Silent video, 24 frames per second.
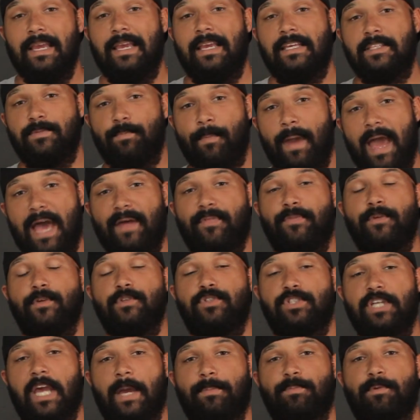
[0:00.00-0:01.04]
is Matthew
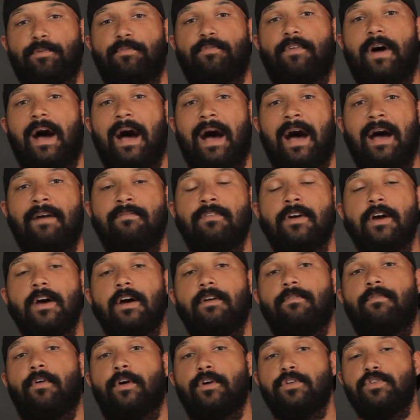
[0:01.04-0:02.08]
chapter 5,
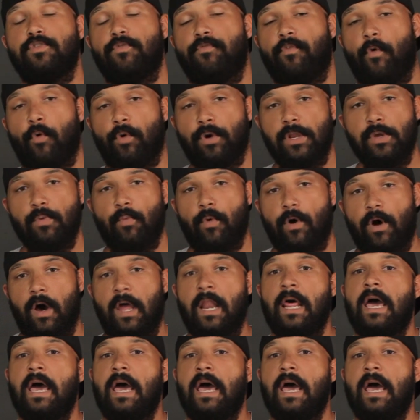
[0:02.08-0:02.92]
verse 41.